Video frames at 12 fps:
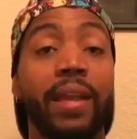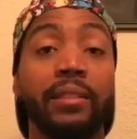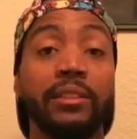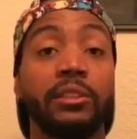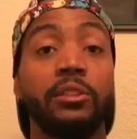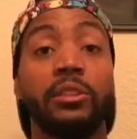
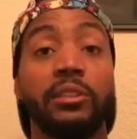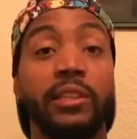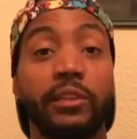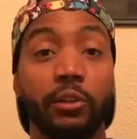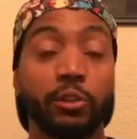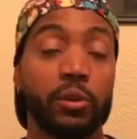listen to the
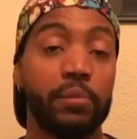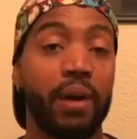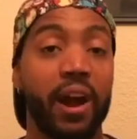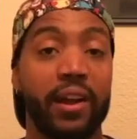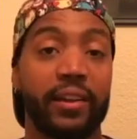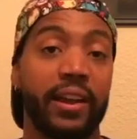Sneaker History
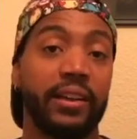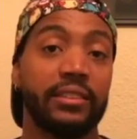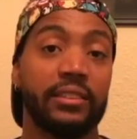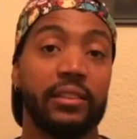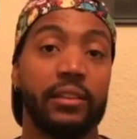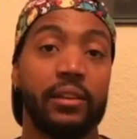podcast.
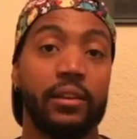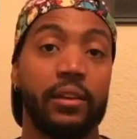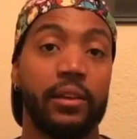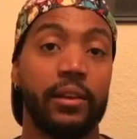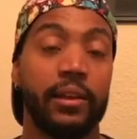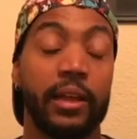
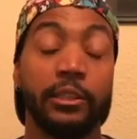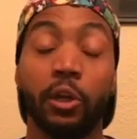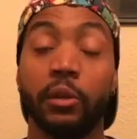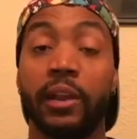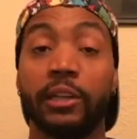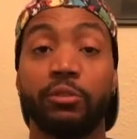Until
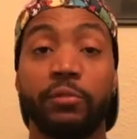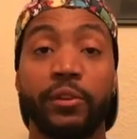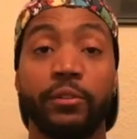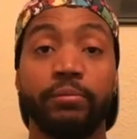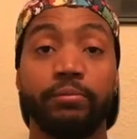next review,